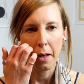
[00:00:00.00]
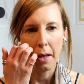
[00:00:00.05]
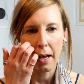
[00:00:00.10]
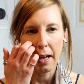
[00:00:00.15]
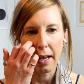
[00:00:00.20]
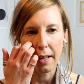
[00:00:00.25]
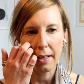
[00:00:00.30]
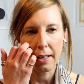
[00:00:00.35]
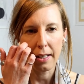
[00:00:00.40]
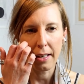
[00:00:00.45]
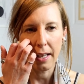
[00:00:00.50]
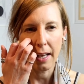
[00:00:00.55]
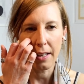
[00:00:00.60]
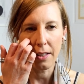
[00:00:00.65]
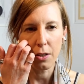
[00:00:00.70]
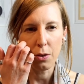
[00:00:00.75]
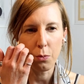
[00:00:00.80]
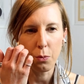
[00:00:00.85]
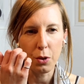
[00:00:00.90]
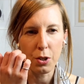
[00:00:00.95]
And
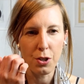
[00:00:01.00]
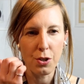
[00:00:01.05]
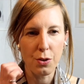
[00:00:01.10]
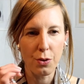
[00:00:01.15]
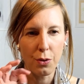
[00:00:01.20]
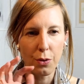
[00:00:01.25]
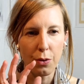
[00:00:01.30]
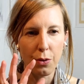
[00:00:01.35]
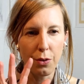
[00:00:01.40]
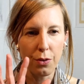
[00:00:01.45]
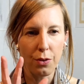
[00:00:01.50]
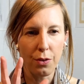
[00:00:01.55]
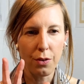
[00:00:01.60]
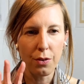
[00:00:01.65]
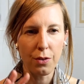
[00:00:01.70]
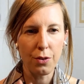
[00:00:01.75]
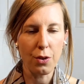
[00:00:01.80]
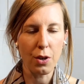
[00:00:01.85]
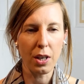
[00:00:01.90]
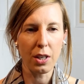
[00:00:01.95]
again, you want to
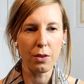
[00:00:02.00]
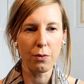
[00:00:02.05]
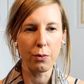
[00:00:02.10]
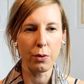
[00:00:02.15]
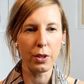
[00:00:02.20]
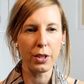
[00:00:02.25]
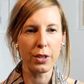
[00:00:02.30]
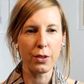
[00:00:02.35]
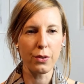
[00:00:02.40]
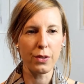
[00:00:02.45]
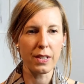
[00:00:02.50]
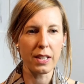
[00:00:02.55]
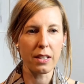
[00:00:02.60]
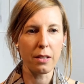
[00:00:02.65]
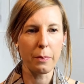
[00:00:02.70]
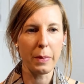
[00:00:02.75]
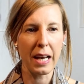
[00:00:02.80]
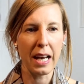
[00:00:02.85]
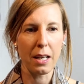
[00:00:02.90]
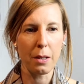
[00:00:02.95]
try and avoid using
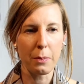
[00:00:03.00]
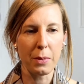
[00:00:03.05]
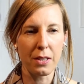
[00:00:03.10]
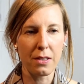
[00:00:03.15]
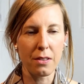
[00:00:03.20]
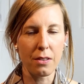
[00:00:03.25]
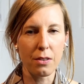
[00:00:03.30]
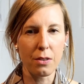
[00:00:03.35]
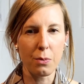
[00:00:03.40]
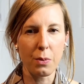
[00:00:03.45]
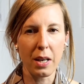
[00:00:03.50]
the back muscles.